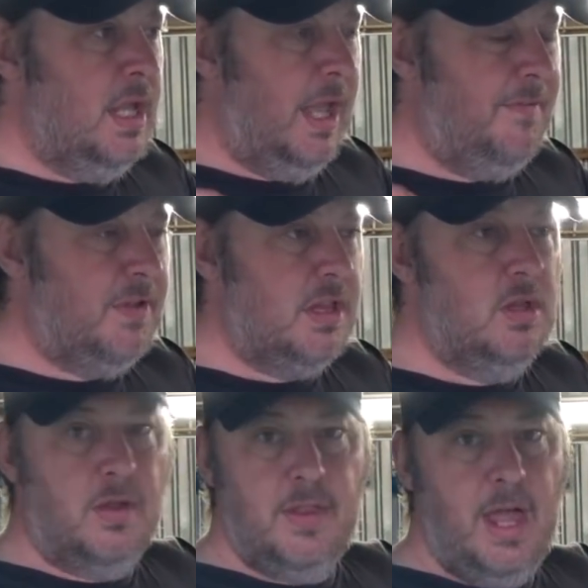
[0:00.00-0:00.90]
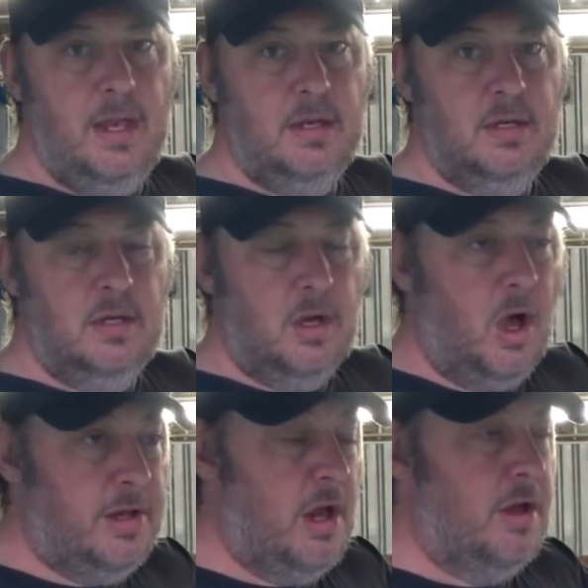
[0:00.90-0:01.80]
If it's not that,
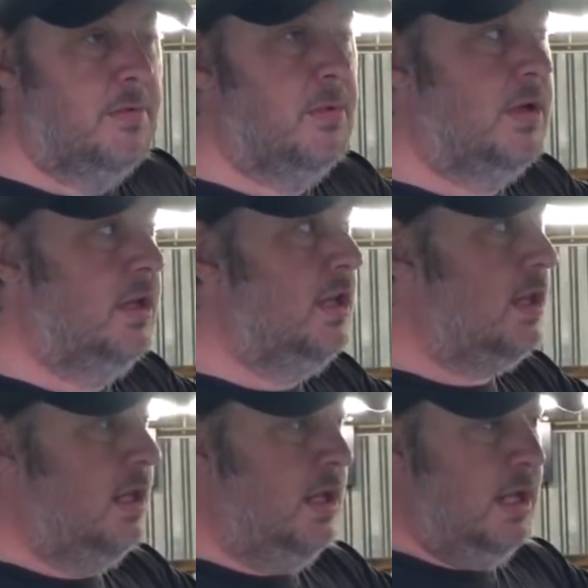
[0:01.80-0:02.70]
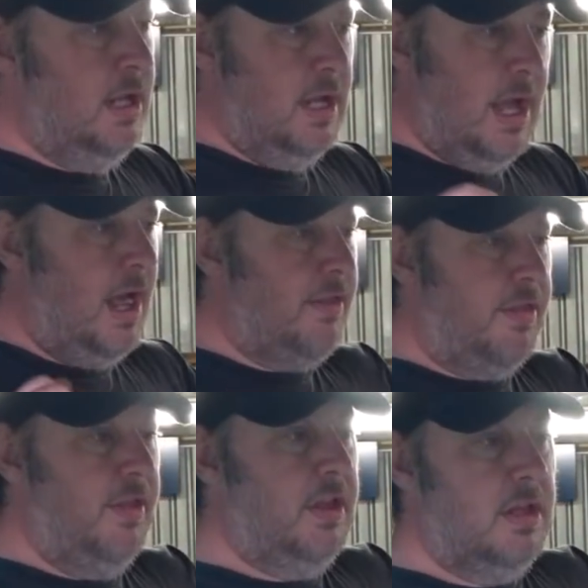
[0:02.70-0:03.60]
I don't know what it is. Other
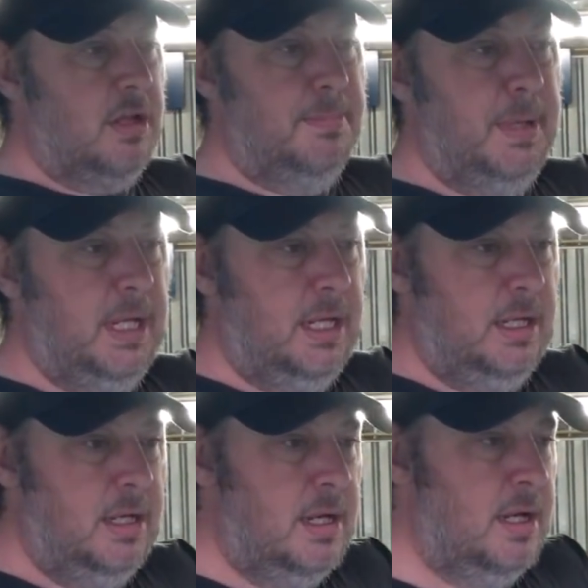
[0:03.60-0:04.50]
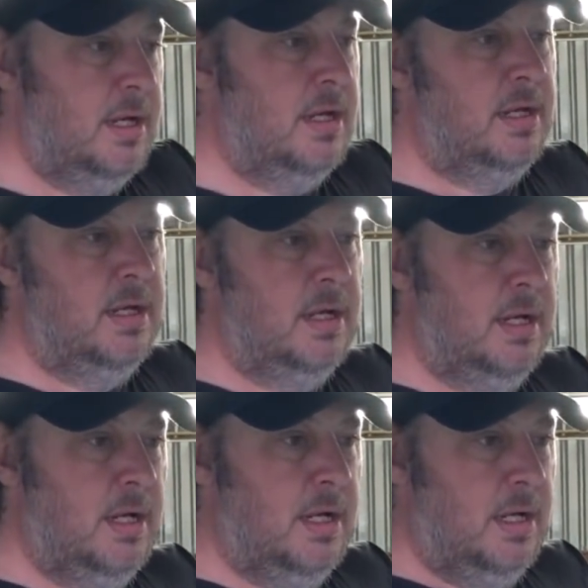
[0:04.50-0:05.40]
things it could be,
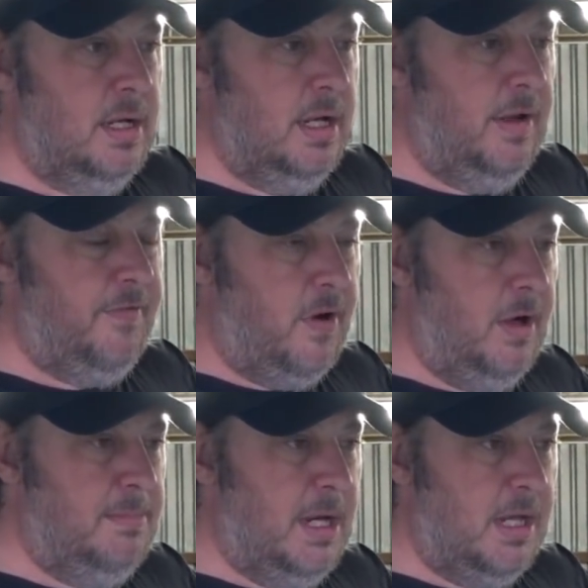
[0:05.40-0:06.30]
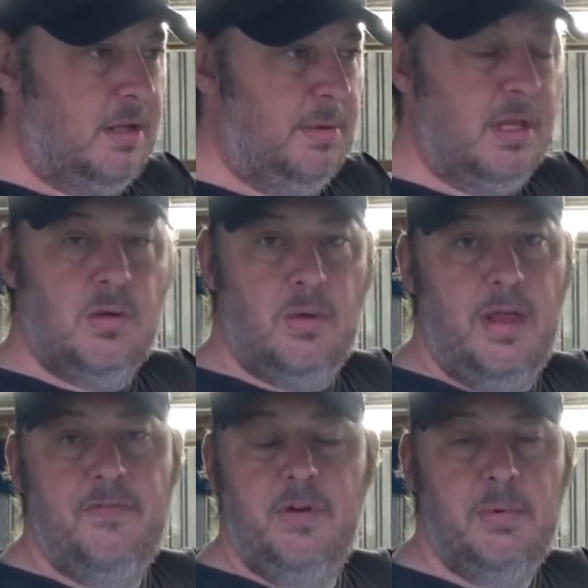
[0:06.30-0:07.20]
if I managed to install
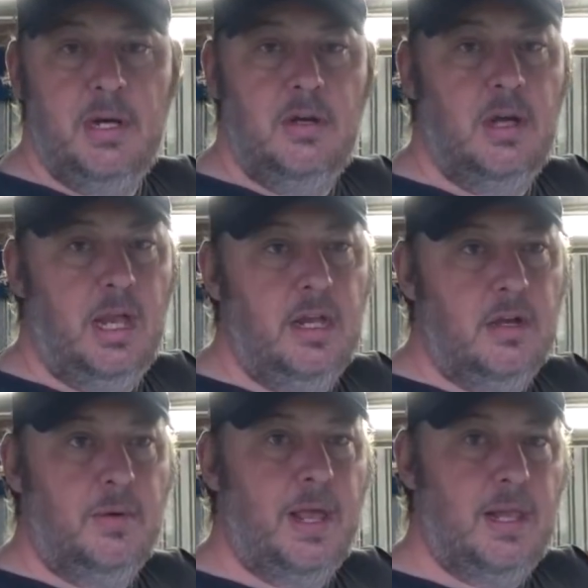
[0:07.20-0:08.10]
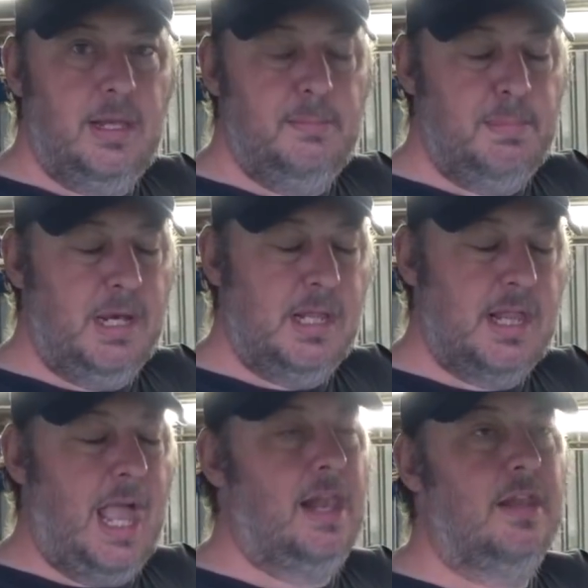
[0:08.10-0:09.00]
every ring incorrectly but
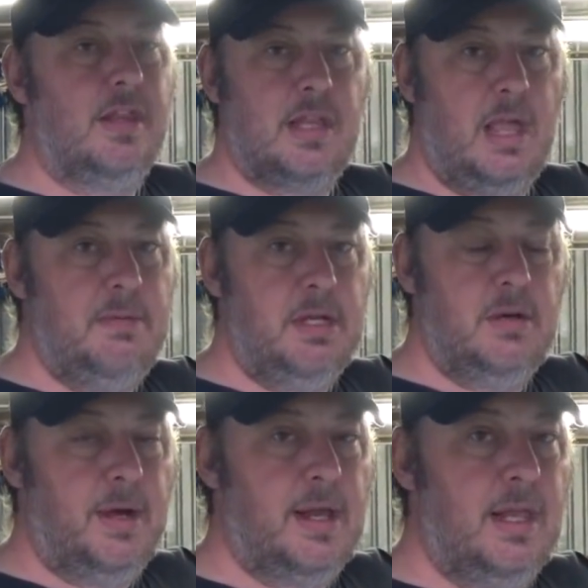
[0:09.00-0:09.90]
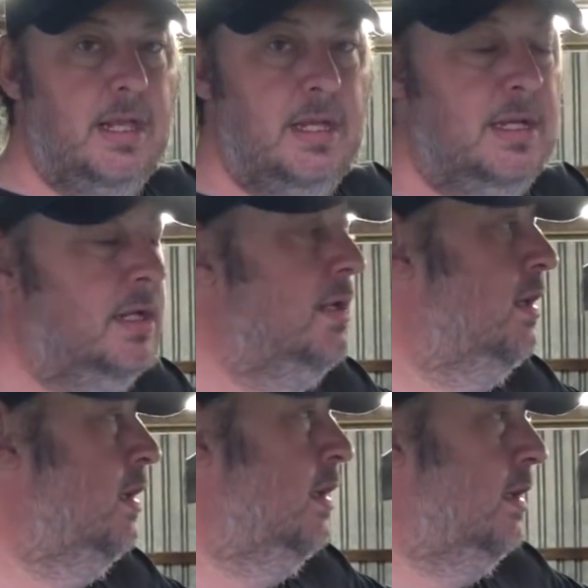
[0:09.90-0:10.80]
exactly the same incorrectly
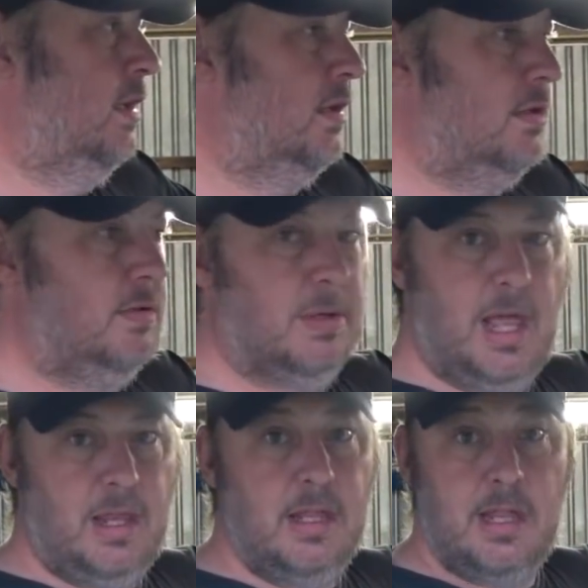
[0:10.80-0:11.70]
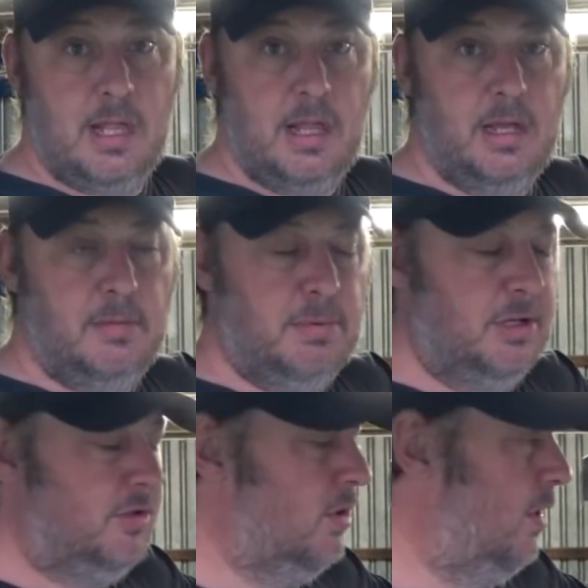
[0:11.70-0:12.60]
to allow the exact same
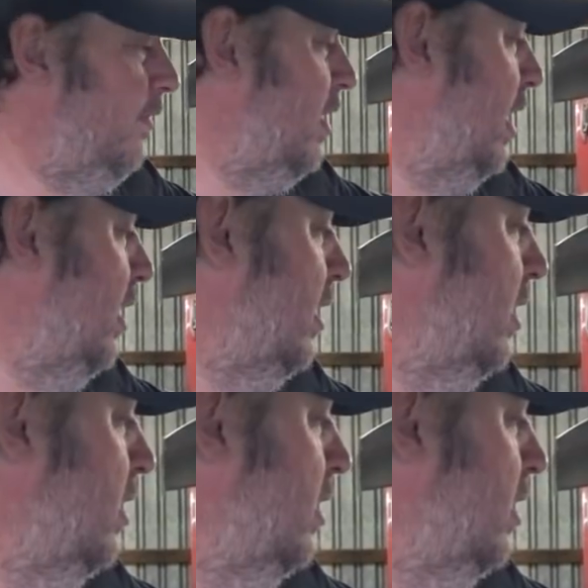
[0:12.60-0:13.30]
compression on every cylinder.